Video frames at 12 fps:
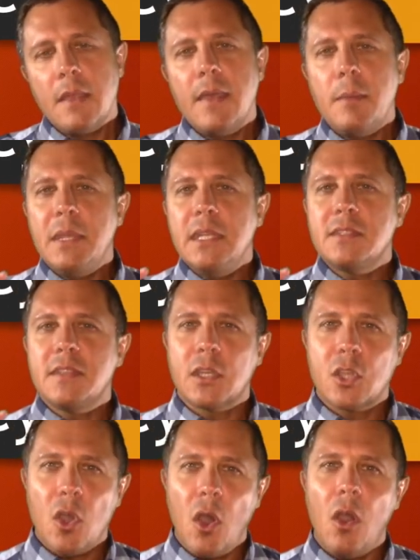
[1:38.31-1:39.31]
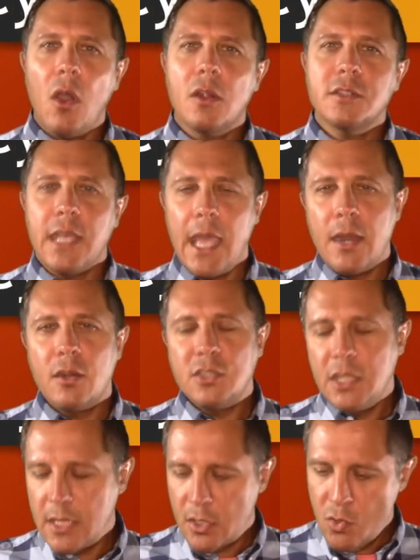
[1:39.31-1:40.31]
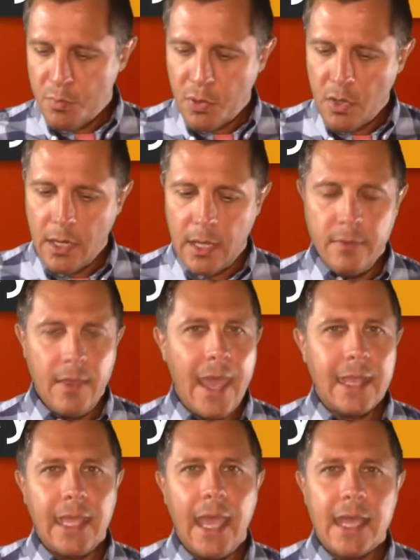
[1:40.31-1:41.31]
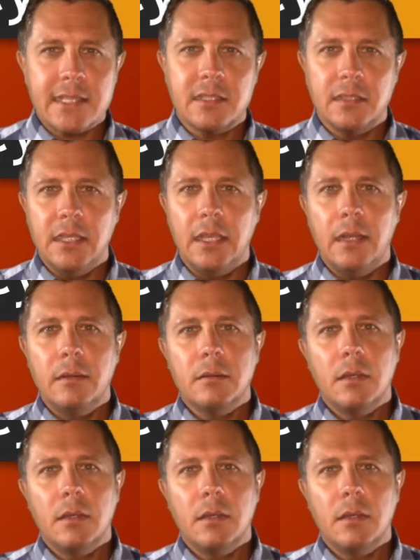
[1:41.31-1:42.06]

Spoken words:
That means the car's energy that you put in, that gasoline,